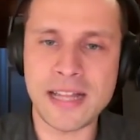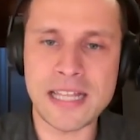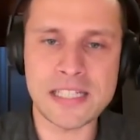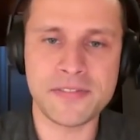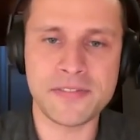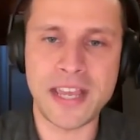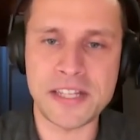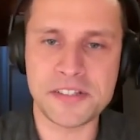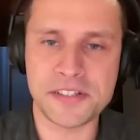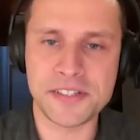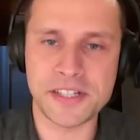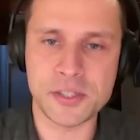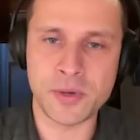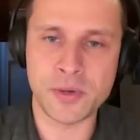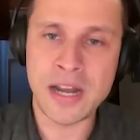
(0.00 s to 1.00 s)
class of cancer
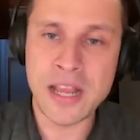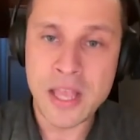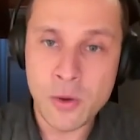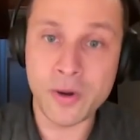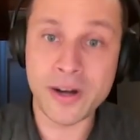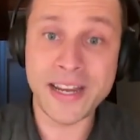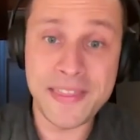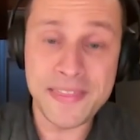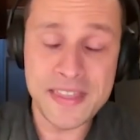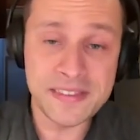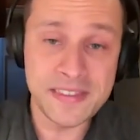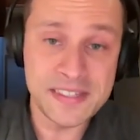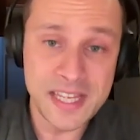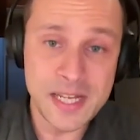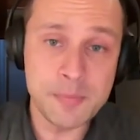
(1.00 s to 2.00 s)
cells where again,
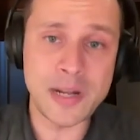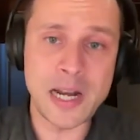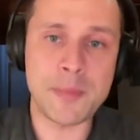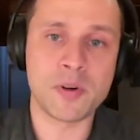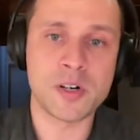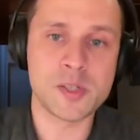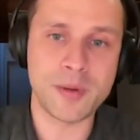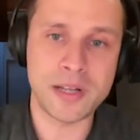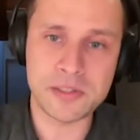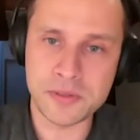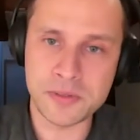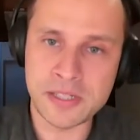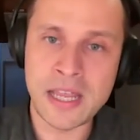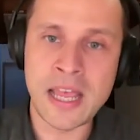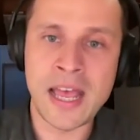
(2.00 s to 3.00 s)
this input-output response
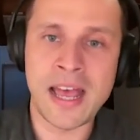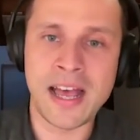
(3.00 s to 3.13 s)
was